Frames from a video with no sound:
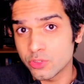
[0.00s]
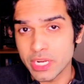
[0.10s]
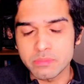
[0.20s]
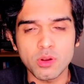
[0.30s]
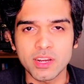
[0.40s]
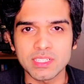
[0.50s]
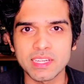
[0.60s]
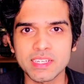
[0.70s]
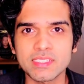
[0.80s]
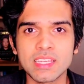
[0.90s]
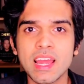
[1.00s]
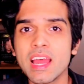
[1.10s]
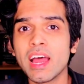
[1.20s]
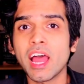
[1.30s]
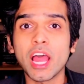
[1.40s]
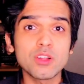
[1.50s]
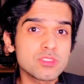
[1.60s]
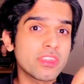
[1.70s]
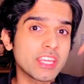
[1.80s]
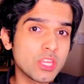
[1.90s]
great product ideas, I
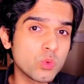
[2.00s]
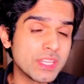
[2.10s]
also think you would